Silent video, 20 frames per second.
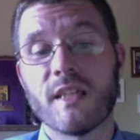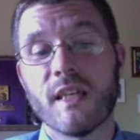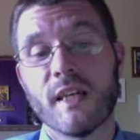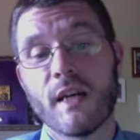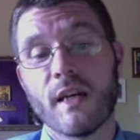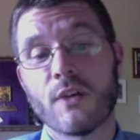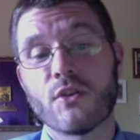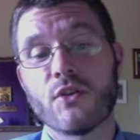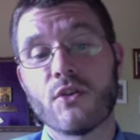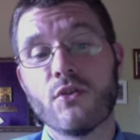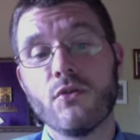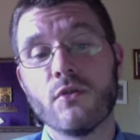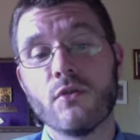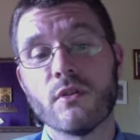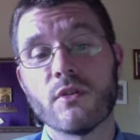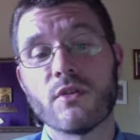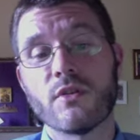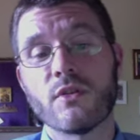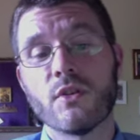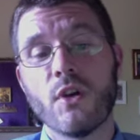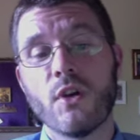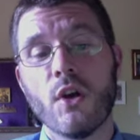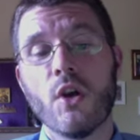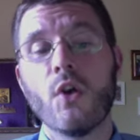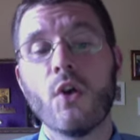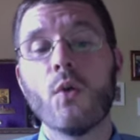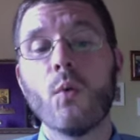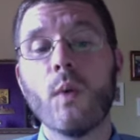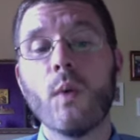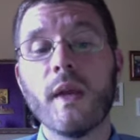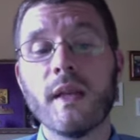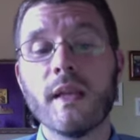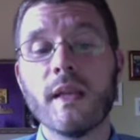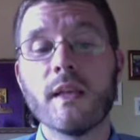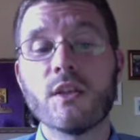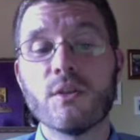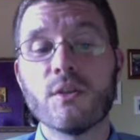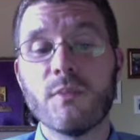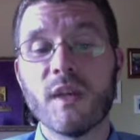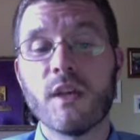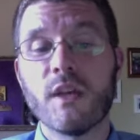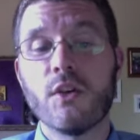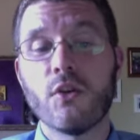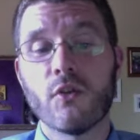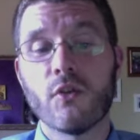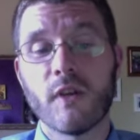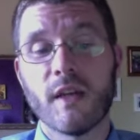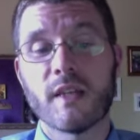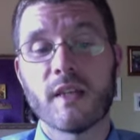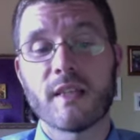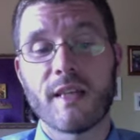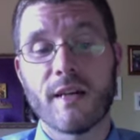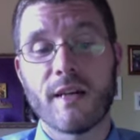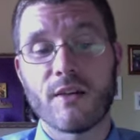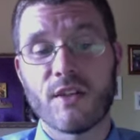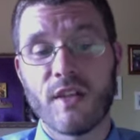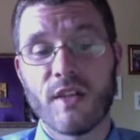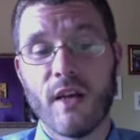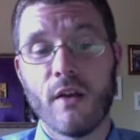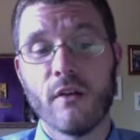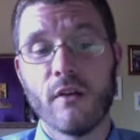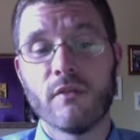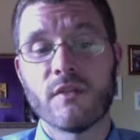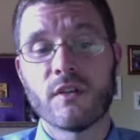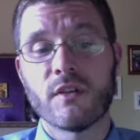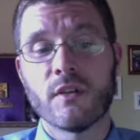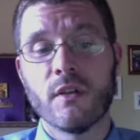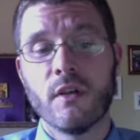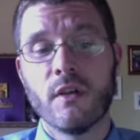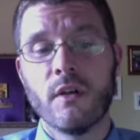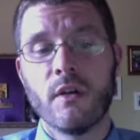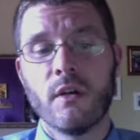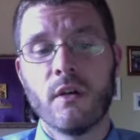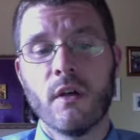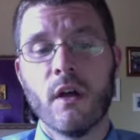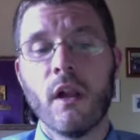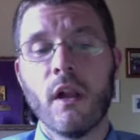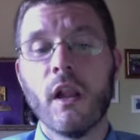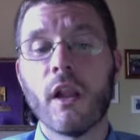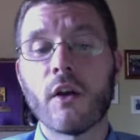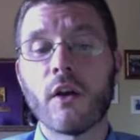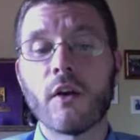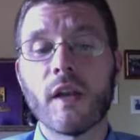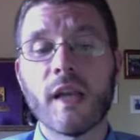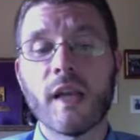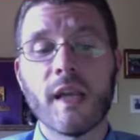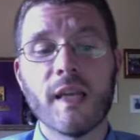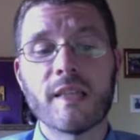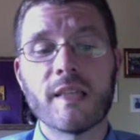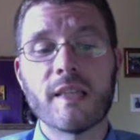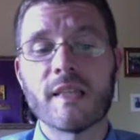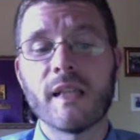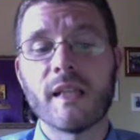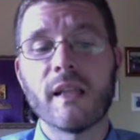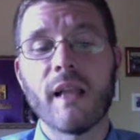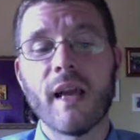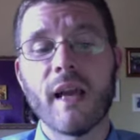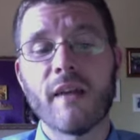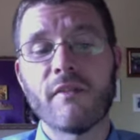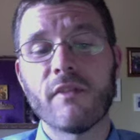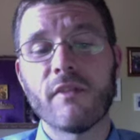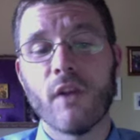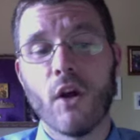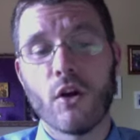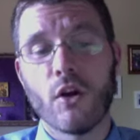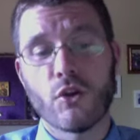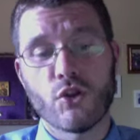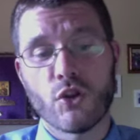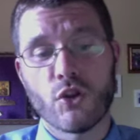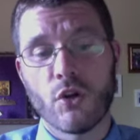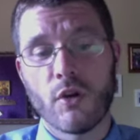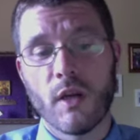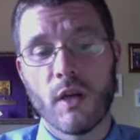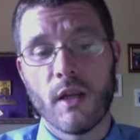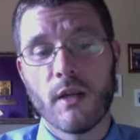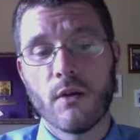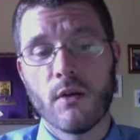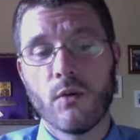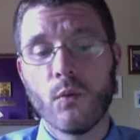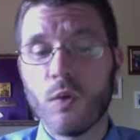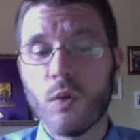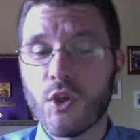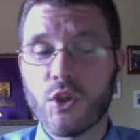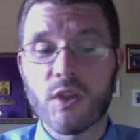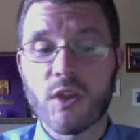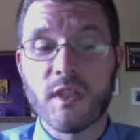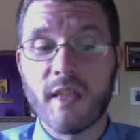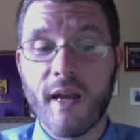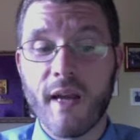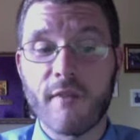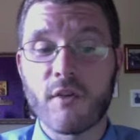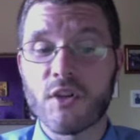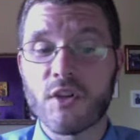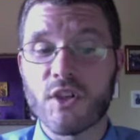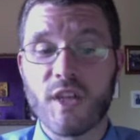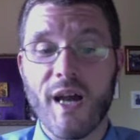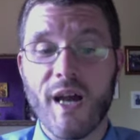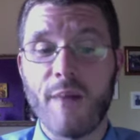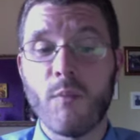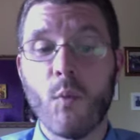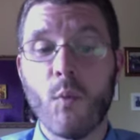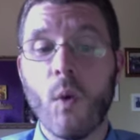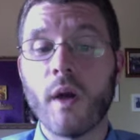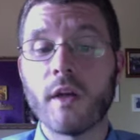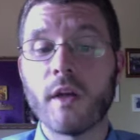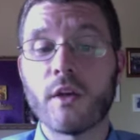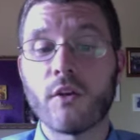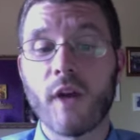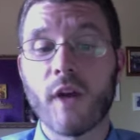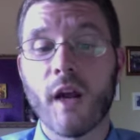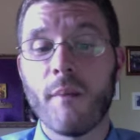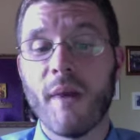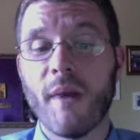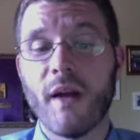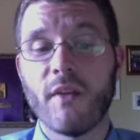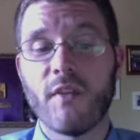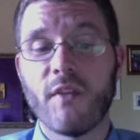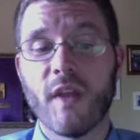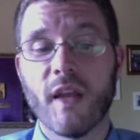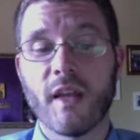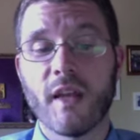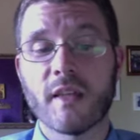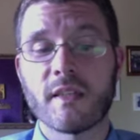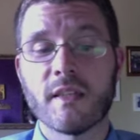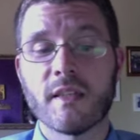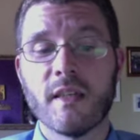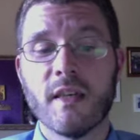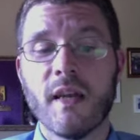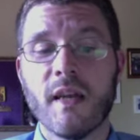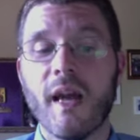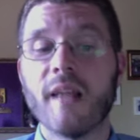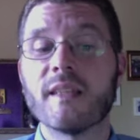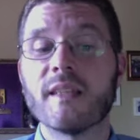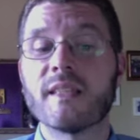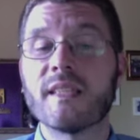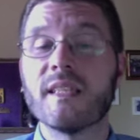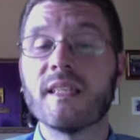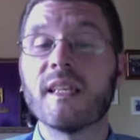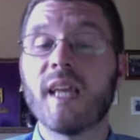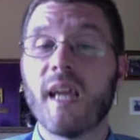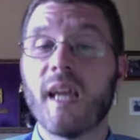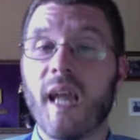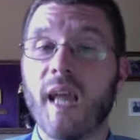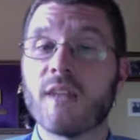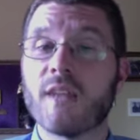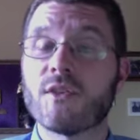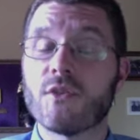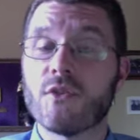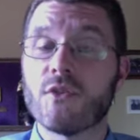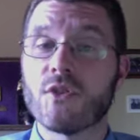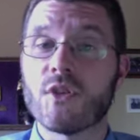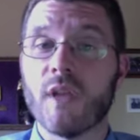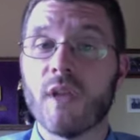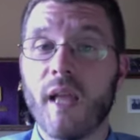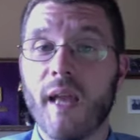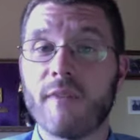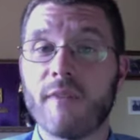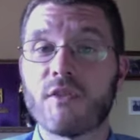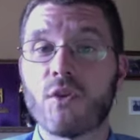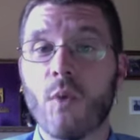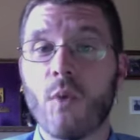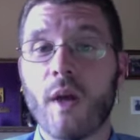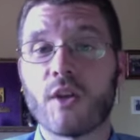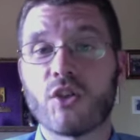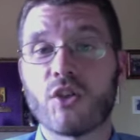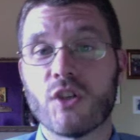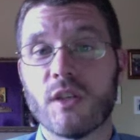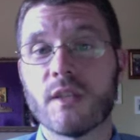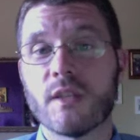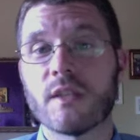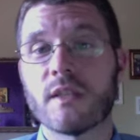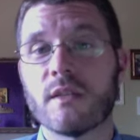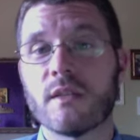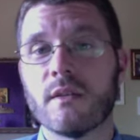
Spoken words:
in our students, we need to be curious ourselves. Learning is a lifelong journey. We should never stop wondering about things and seeking answers to life's questions.